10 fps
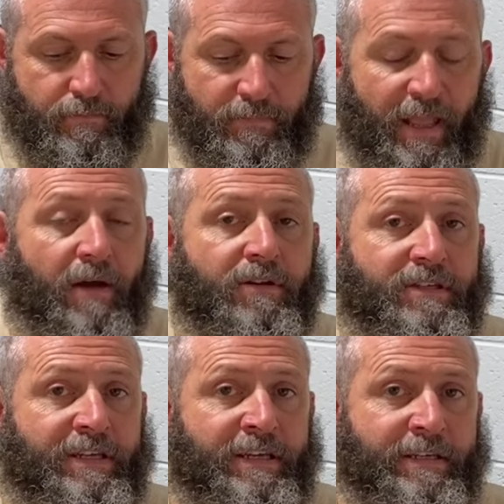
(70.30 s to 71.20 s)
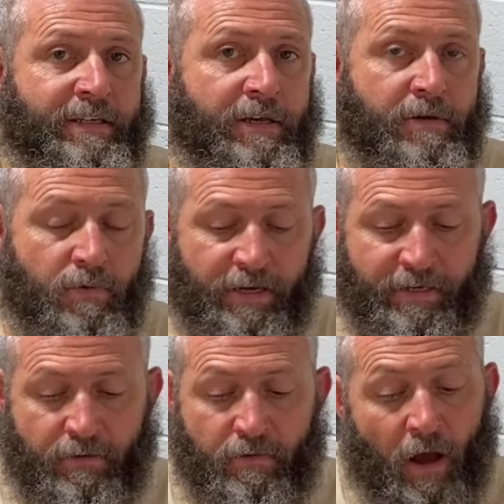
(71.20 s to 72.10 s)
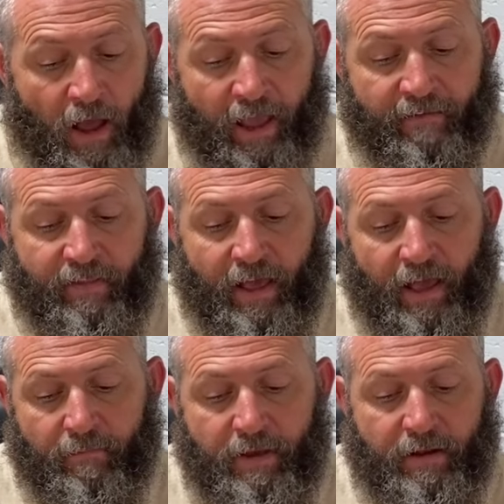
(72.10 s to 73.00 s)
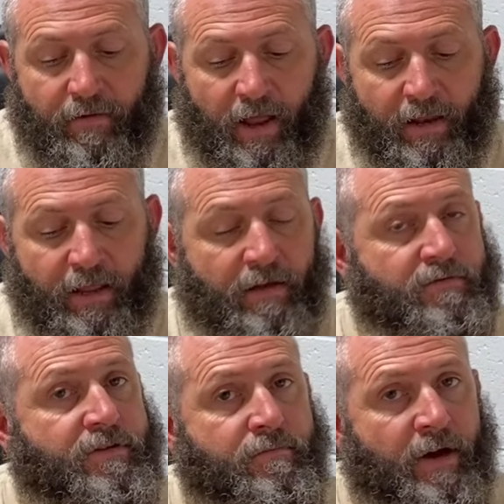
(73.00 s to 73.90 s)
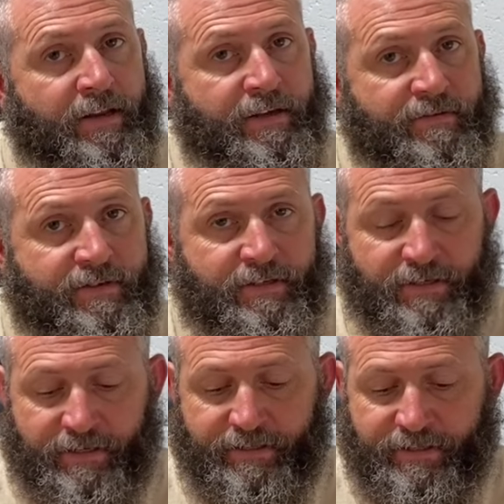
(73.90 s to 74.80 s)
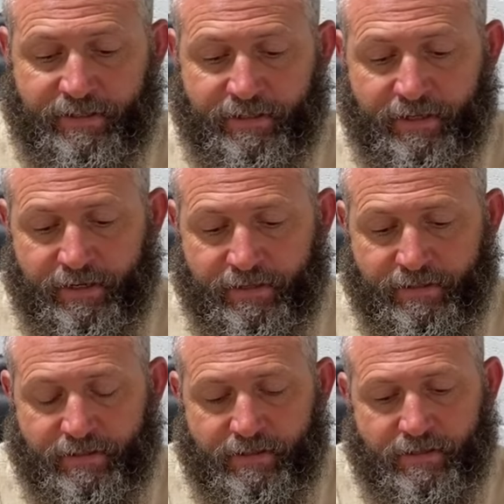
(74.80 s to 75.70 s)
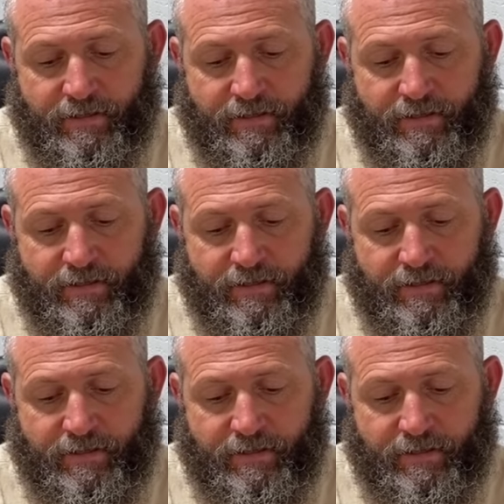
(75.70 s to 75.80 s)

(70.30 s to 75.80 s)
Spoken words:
Now it's 10-2. We do not have the high bid right now. Somebody else in Tennessee does.